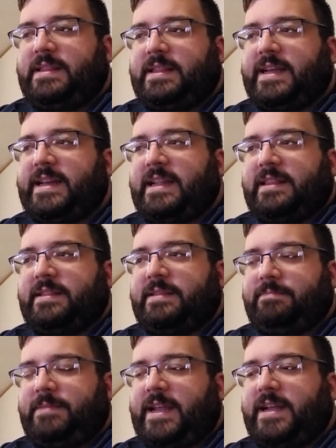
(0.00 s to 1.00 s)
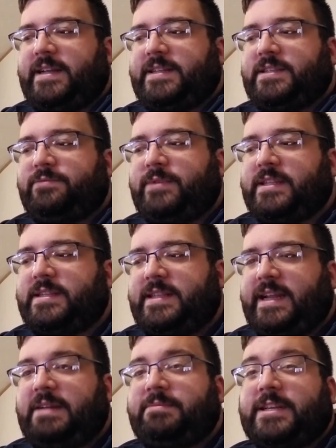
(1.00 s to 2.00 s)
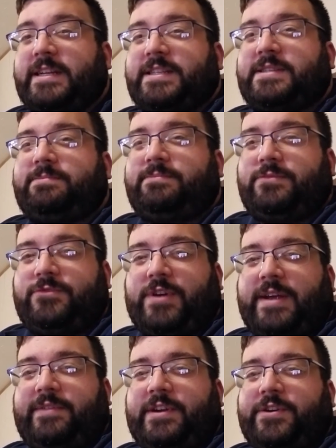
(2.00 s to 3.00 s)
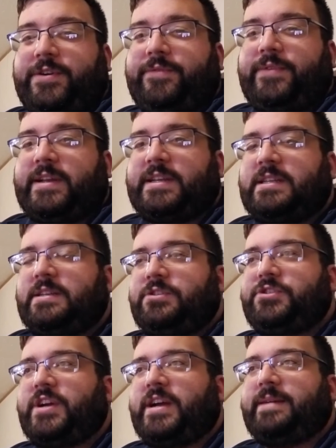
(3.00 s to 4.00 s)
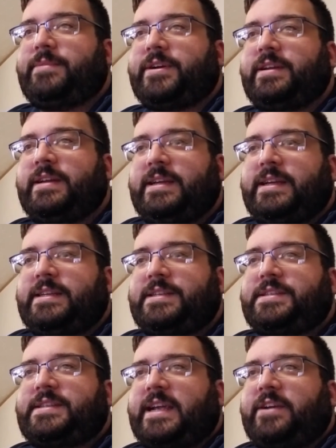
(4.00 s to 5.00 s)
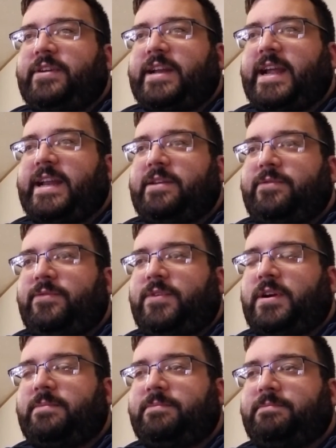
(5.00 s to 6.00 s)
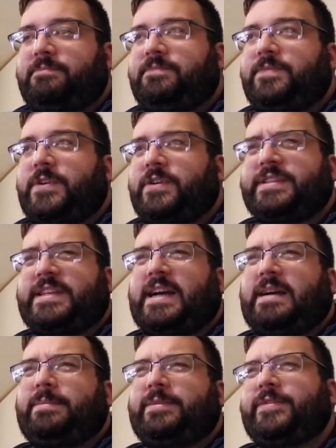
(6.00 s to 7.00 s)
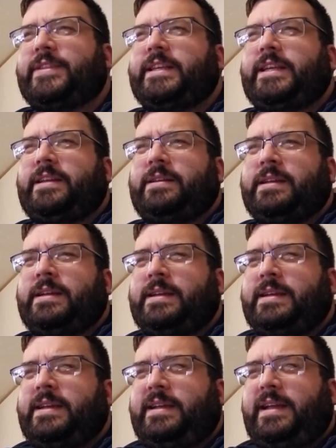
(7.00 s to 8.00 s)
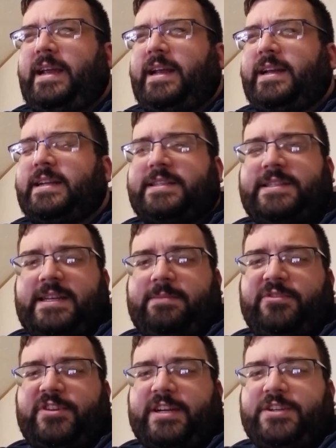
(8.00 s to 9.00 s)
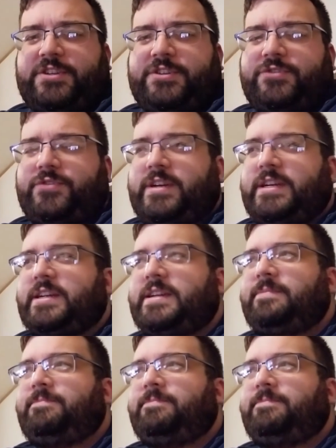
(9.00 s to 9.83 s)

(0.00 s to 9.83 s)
that ends with the ambulance driving off and Ciampa staring at it from on top of the NXT production truck.